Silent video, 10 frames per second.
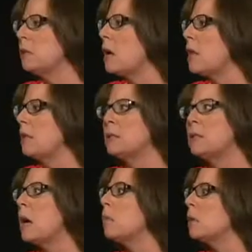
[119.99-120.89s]
lie. That's
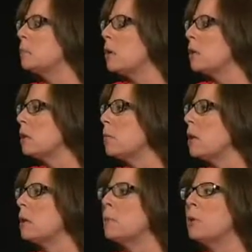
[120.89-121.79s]
not what I'm talking
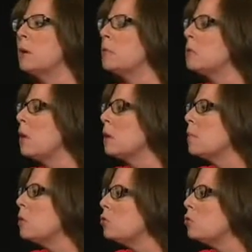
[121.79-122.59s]
about. And I'm not even talking about